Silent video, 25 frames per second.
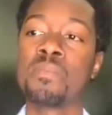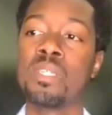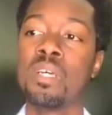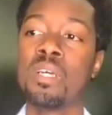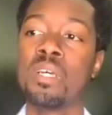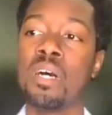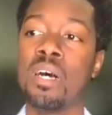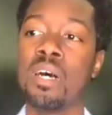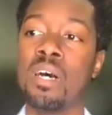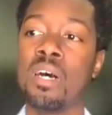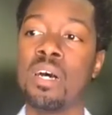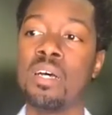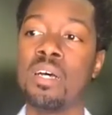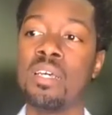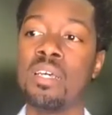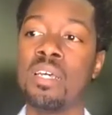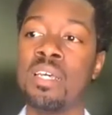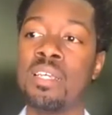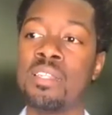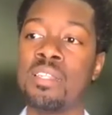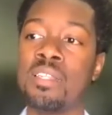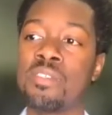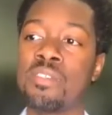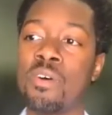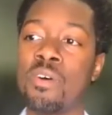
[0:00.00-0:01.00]
Uh,
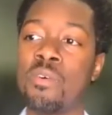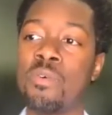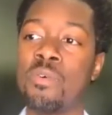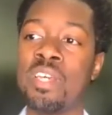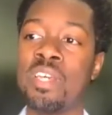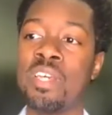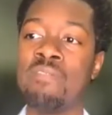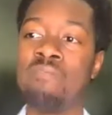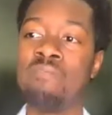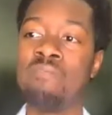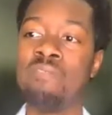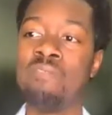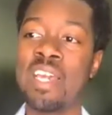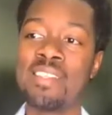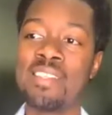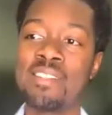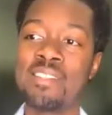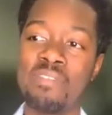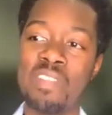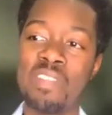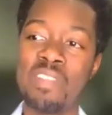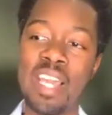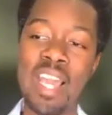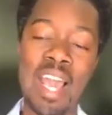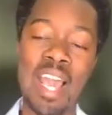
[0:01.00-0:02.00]
it's so
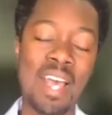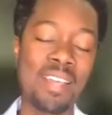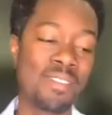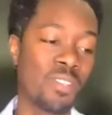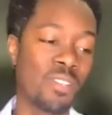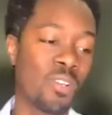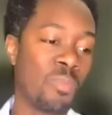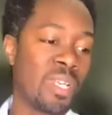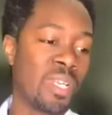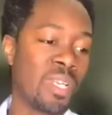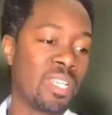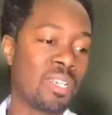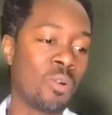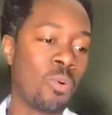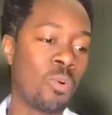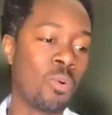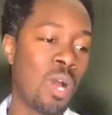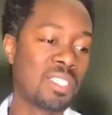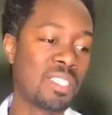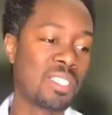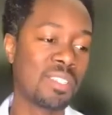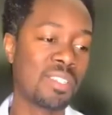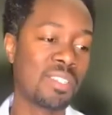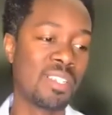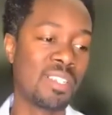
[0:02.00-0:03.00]
invasive. They ask so many
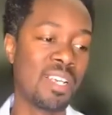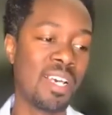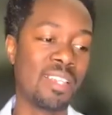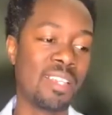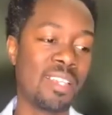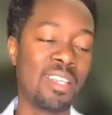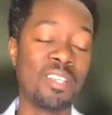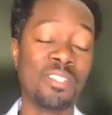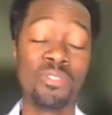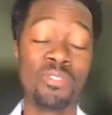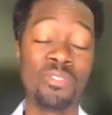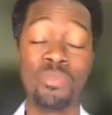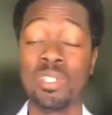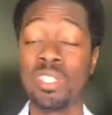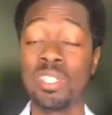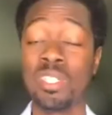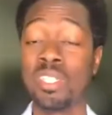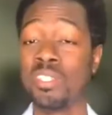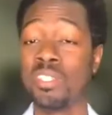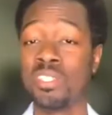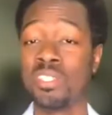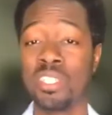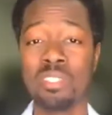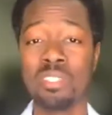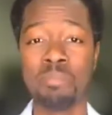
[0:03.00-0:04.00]
questions that they really
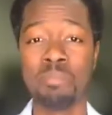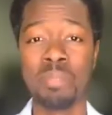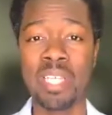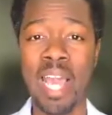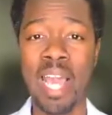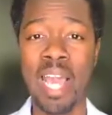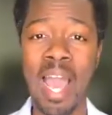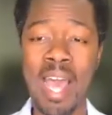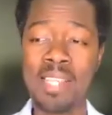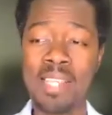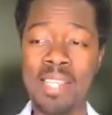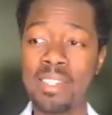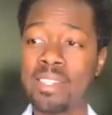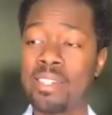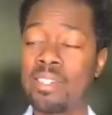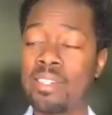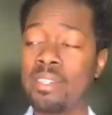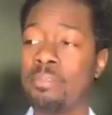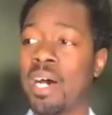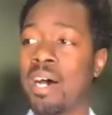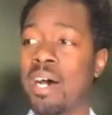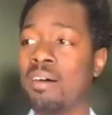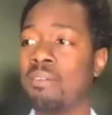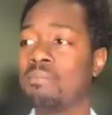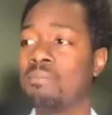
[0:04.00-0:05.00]
shouldn't be asking
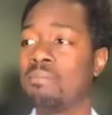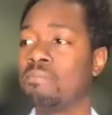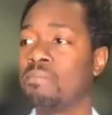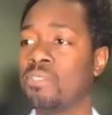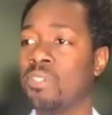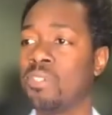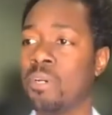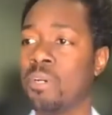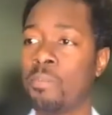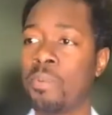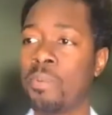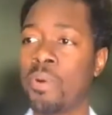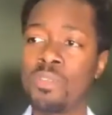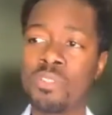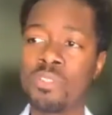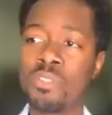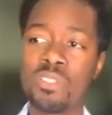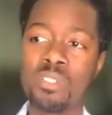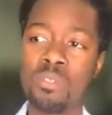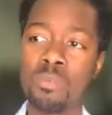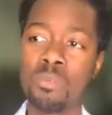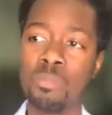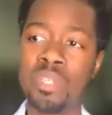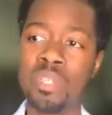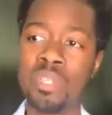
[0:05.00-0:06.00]
about your
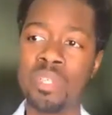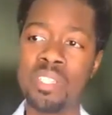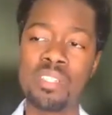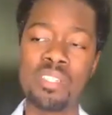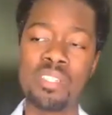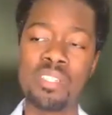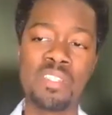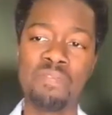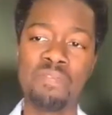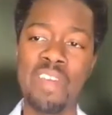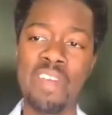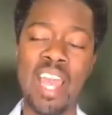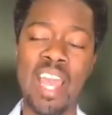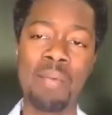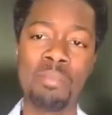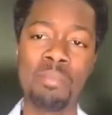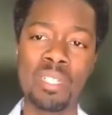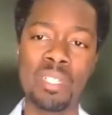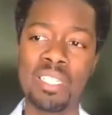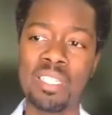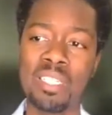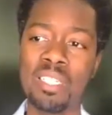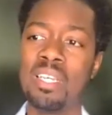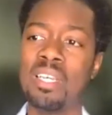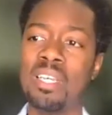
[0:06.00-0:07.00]
personal business,
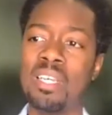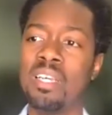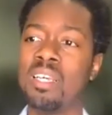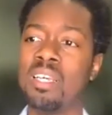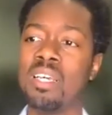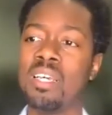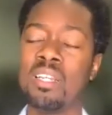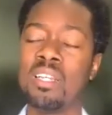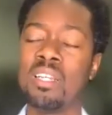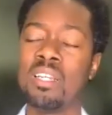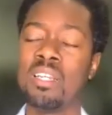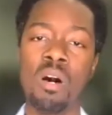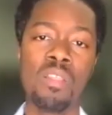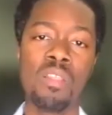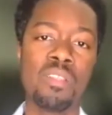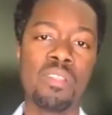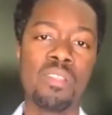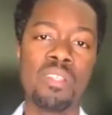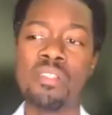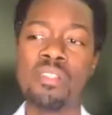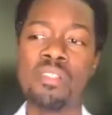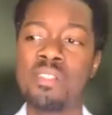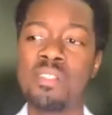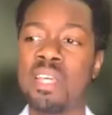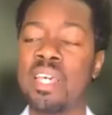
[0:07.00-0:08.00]
family, and all of
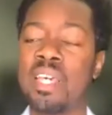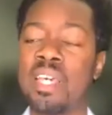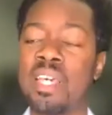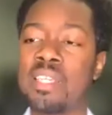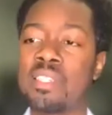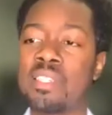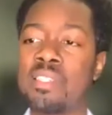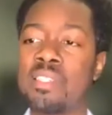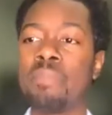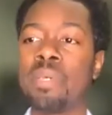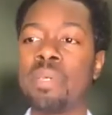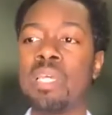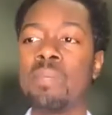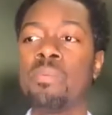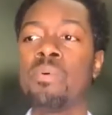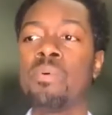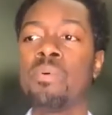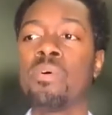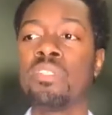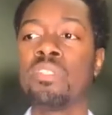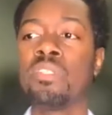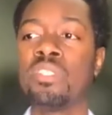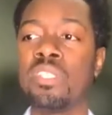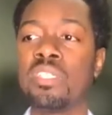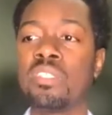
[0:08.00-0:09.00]
these things. And people
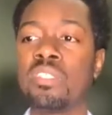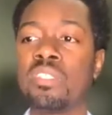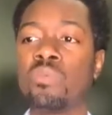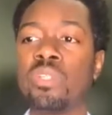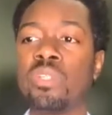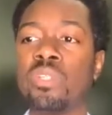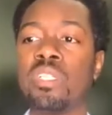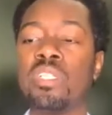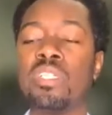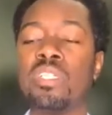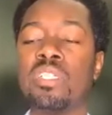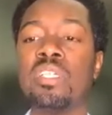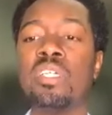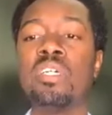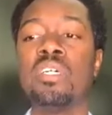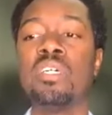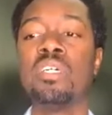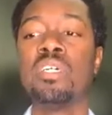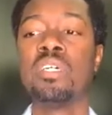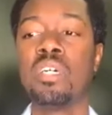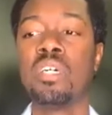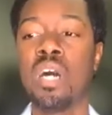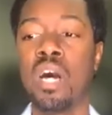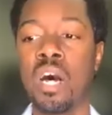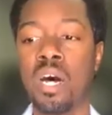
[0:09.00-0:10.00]
are just really
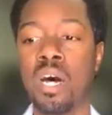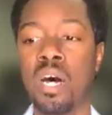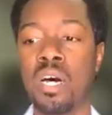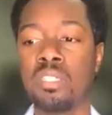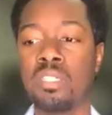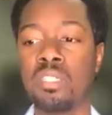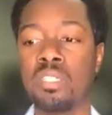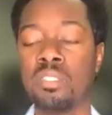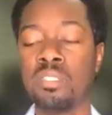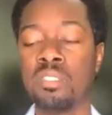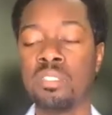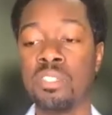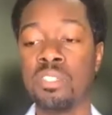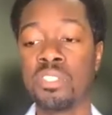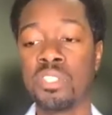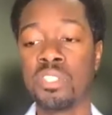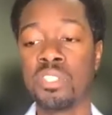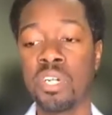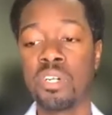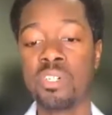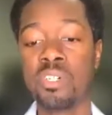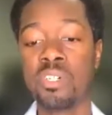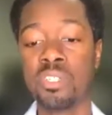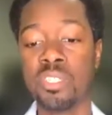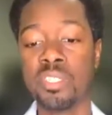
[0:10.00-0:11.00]
uh,
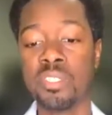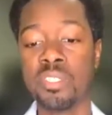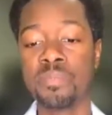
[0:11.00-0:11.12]
deterred.